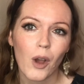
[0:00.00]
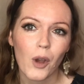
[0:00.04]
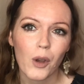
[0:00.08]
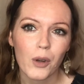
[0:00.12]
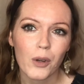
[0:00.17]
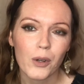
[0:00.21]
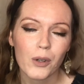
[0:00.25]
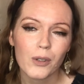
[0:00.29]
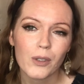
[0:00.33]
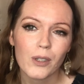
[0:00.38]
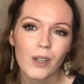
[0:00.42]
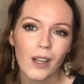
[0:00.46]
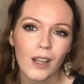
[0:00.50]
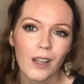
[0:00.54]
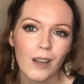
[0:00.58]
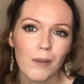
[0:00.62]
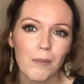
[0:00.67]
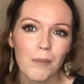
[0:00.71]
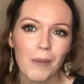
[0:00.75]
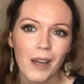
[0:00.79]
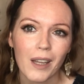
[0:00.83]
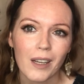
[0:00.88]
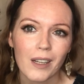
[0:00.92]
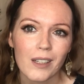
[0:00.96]
own and
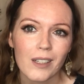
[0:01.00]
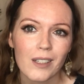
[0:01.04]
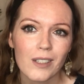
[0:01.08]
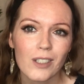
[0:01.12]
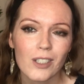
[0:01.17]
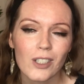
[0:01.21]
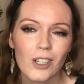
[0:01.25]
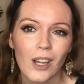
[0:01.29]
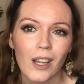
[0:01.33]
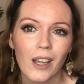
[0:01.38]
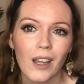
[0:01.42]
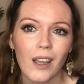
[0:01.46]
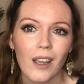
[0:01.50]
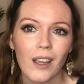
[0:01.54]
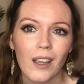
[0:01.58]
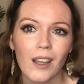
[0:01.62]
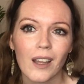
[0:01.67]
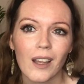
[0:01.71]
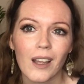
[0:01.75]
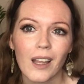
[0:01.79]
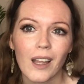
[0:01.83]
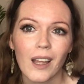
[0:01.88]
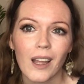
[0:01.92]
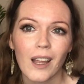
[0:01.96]
manage a
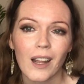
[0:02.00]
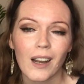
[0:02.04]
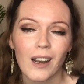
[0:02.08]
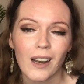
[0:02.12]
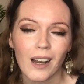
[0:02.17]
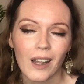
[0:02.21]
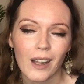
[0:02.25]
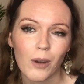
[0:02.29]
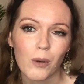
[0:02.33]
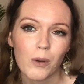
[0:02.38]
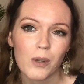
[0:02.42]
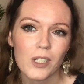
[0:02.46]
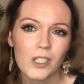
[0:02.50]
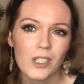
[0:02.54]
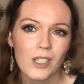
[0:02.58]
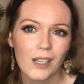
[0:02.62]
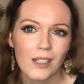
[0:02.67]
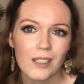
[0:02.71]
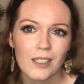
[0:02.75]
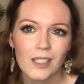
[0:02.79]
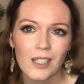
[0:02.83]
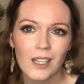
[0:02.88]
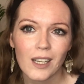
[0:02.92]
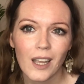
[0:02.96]
language
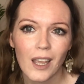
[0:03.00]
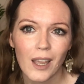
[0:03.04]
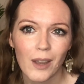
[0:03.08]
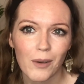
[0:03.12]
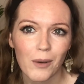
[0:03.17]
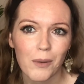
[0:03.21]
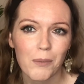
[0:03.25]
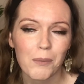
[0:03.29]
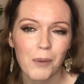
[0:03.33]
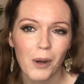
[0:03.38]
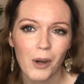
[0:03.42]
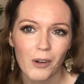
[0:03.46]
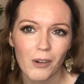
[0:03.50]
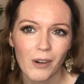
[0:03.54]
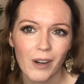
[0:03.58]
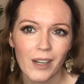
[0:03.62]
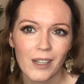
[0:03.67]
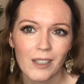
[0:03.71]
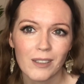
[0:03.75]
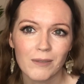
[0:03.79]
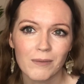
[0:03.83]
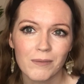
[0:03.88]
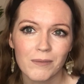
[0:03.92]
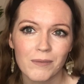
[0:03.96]
center here in Bahrain.
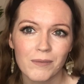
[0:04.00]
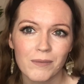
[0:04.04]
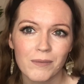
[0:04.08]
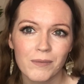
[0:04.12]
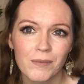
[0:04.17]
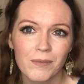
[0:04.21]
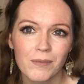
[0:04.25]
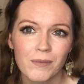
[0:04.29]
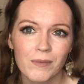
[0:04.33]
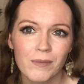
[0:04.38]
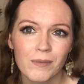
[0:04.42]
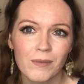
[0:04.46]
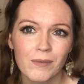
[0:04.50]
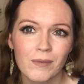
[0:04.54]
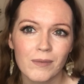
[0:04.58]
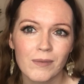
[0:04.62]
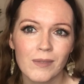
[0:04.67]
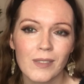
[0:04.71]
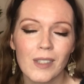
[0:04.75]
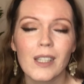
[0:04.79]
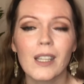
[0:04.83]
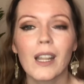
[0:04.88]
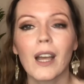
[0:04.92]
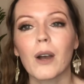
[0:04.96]

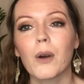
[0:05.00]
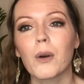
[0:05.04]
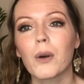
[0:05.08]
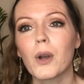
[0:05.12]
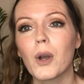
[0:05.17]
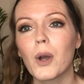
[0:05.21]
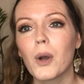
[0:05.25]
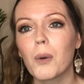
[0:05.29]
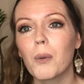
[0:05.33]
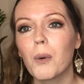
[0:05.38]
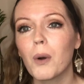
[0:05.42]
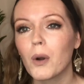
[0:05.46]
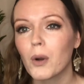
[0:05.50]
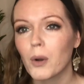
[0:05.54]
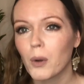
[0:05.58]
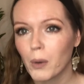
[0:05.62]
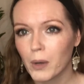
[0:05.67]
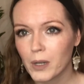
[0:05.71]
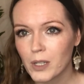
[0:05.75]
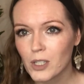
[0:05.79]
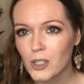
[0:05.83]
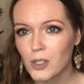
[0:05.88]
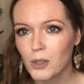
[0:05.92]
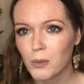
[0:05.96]
Now, what
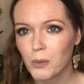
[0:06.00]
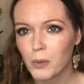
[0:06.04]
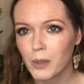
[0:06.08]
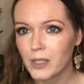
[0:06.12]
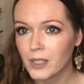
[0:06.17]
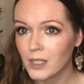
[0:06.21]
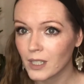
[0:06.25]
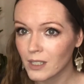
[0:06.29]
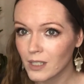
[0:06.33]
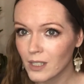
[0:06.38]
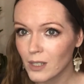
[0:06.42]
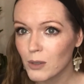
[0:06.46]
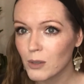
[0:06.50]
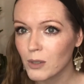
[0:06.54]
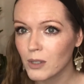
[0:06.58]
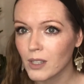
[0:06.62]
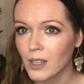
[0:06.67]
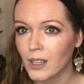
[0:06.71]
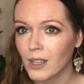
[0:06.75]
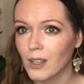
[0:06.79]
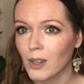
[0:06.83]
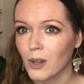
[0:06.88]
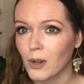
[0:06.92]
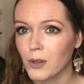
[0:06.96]
question words can you
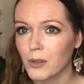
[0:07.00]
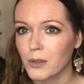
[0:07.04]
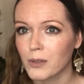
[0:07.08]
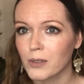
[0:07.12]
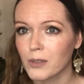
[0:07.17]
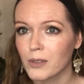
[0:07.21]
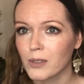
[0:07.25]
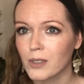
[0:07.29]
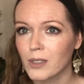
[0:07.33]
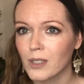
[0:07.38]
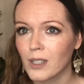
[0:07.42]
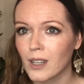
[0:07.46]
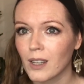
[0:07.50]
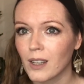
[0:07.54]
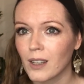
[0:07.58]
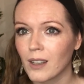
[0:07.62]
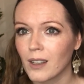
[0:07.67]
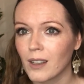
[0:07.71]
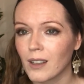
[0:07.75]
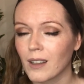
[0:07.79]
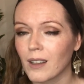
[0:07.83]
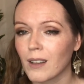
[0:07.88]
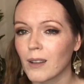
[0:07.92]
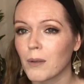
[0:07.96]
think of
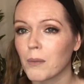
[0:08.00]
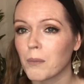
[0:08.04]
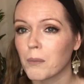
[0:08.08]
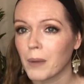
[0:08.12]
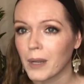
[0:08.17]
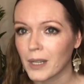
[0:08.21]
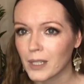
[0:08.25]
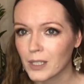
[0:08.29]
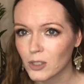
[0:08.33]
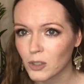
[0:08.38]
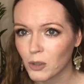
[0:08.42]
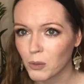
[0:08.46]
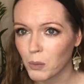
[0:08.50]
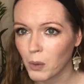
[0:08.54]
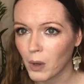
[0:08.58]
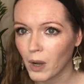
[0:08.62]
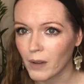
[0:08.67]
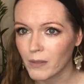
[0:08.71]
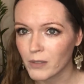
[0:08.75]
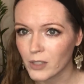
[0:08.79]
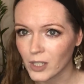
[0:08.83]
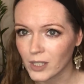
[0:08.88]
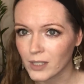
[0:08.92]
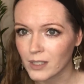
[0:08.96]
based on what
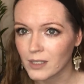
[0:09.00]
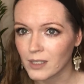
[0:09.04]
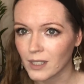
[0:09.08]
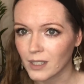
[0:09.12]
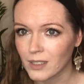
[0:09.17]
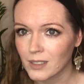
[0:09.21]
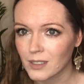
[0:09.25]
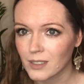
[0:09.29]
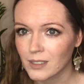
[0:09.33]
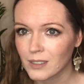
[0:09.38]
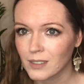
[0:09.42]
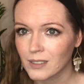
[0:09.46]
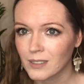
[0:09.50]
I've just said?